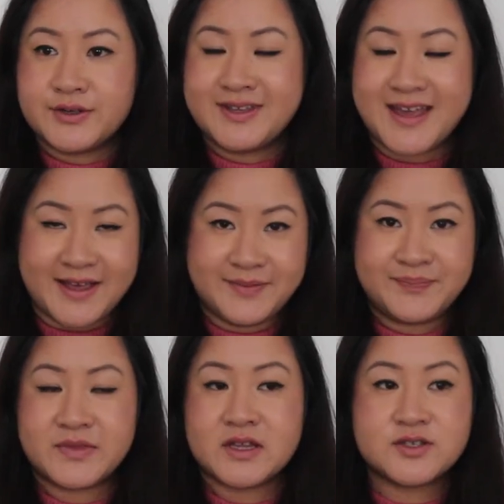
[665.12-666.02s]

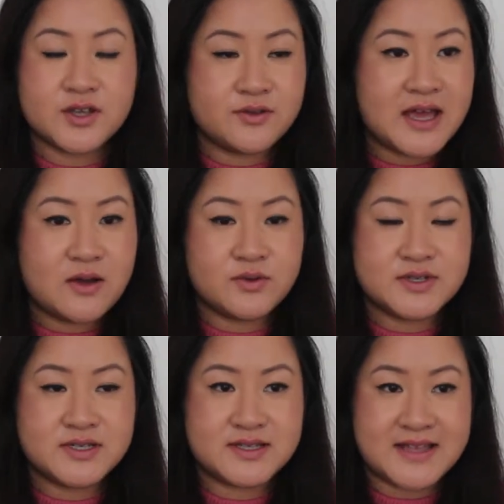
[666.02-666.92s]
Yeah, so that
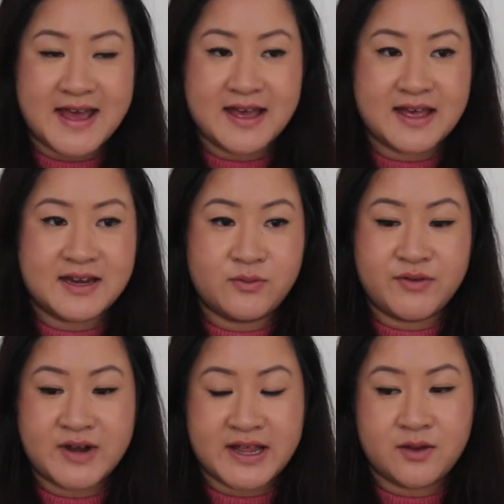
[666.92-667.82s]
was that. And then
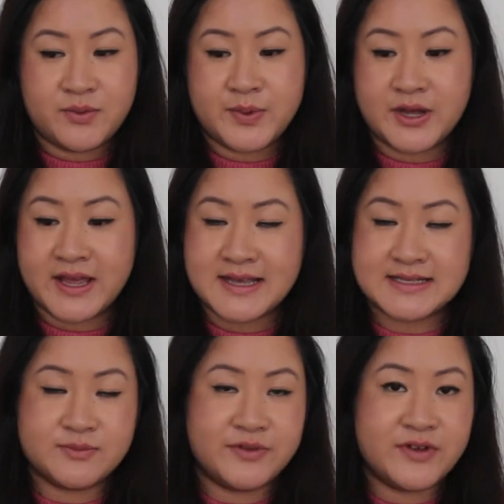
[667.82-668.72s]
we rang out, we put a
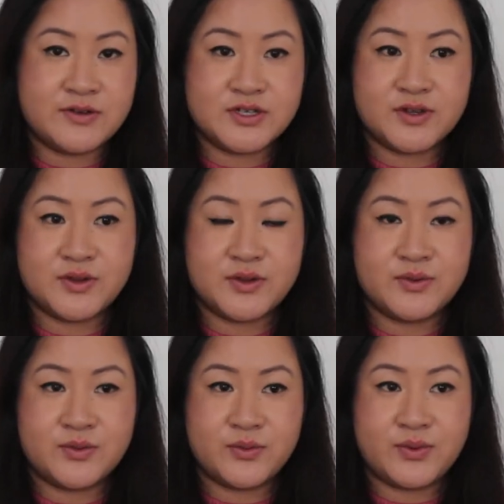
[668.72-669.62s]
case in with
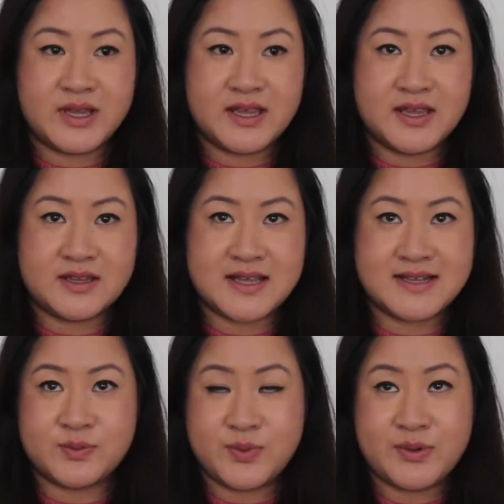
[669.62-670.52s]
O2.
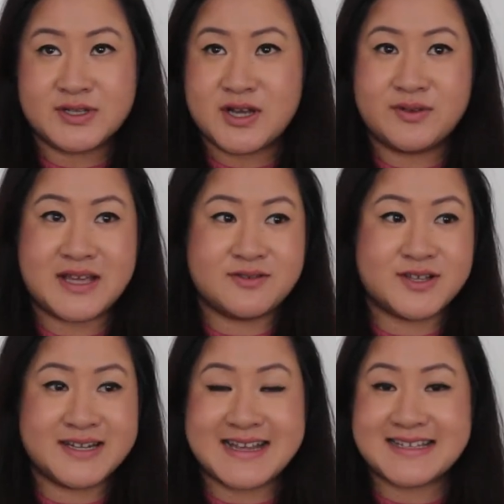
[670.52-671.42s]
We were told that it was
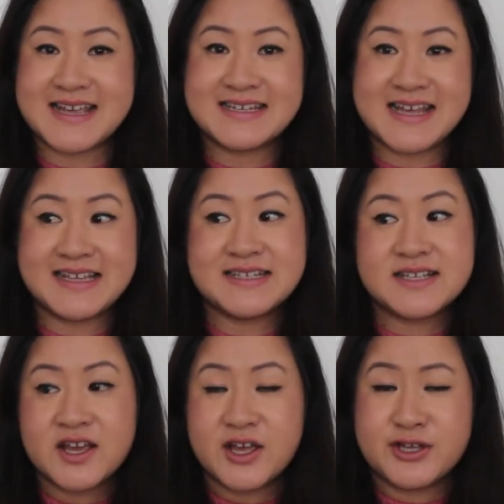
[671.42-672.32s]
going to take 10 days
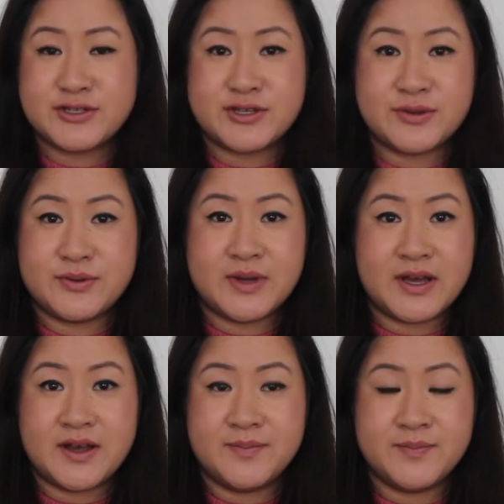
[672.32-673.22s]
to
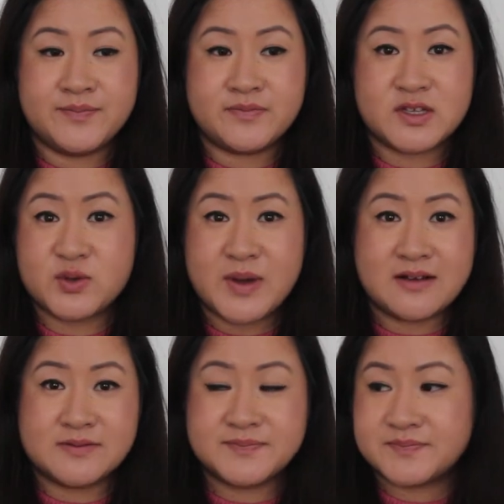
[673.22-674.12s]
sort
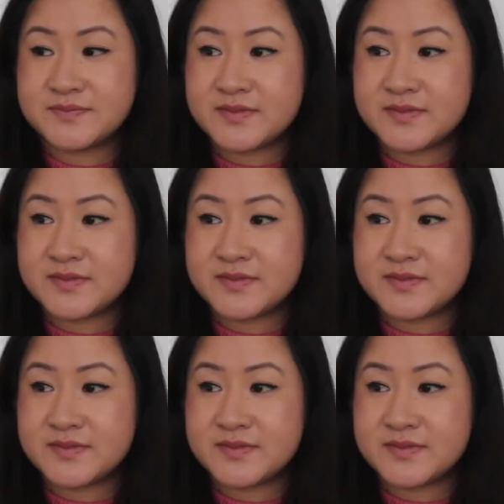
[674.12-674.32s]
out.